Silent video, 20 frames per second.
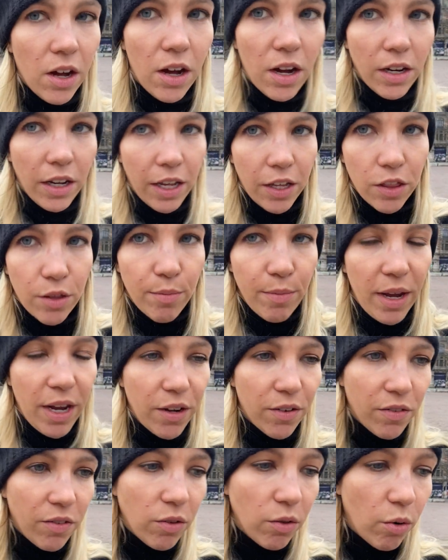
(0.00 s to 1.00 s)
on like the
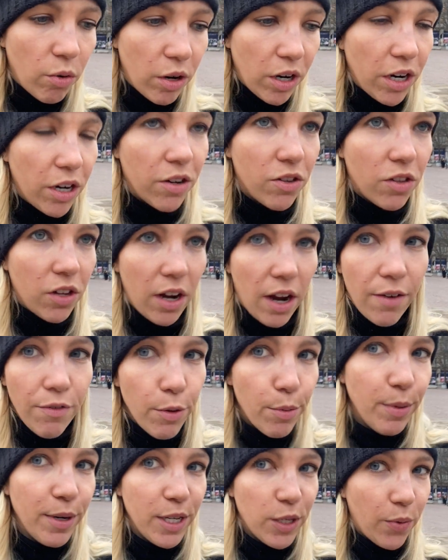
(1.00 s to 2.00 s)
main floor that
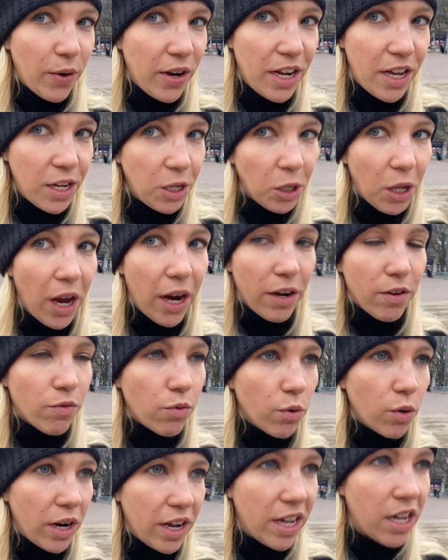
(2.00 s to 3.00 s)
everybody's waiting in line
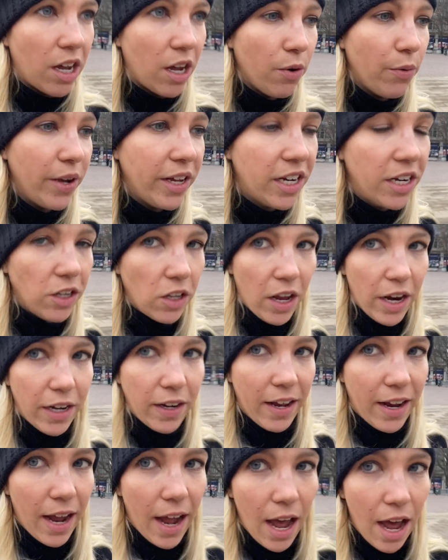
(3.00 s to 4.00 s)
for. I think I waited in line
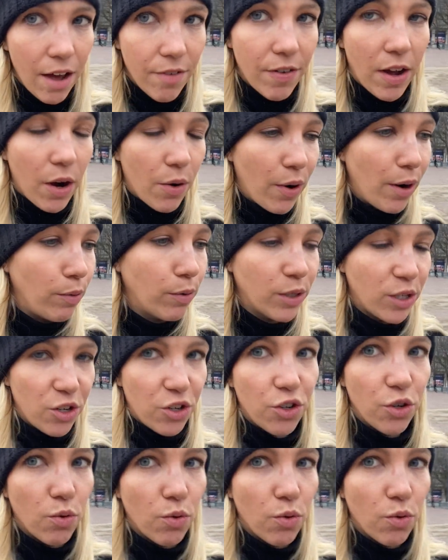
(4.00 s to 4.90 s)
like a half hour. I wasn't sure